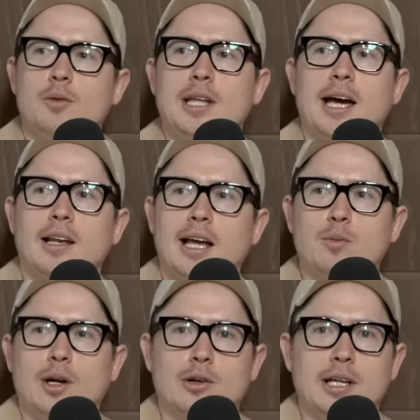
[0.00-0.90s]
to go with the
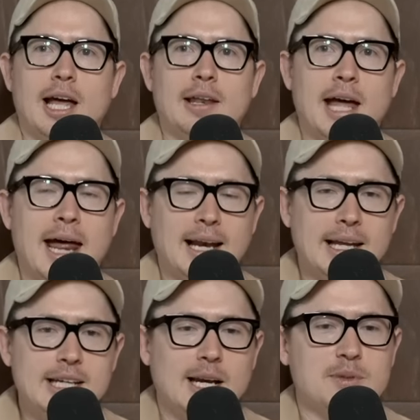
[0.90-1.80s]
Adelaide one, on, and
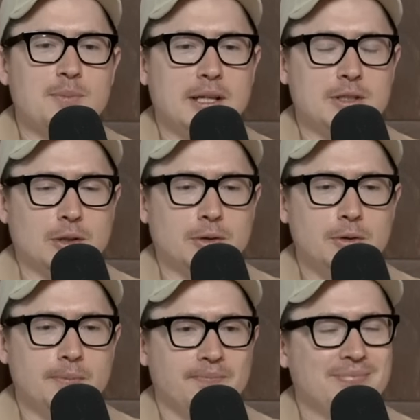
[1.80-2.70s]
Adelaide get up to pick
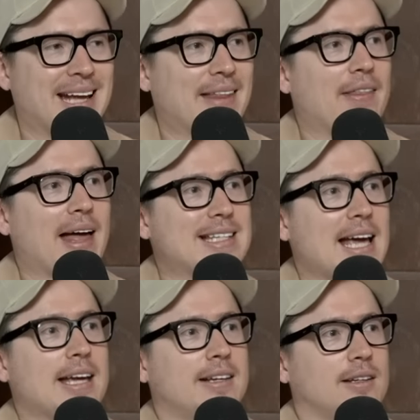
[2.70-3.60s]
two, and then they
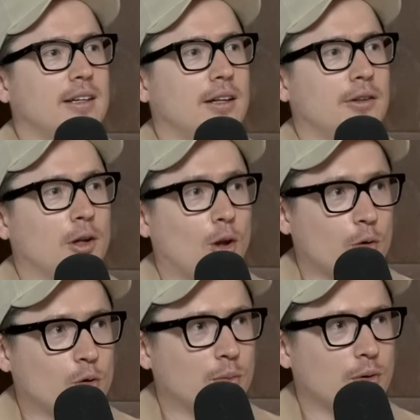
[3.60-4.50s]
take the
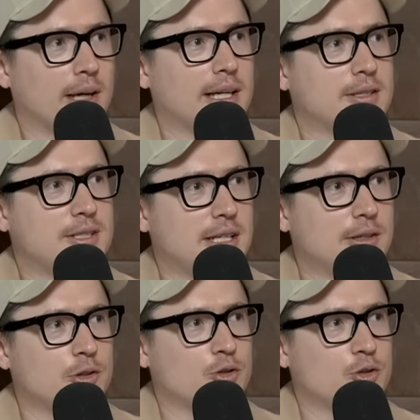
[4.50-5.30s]
local boy, Sid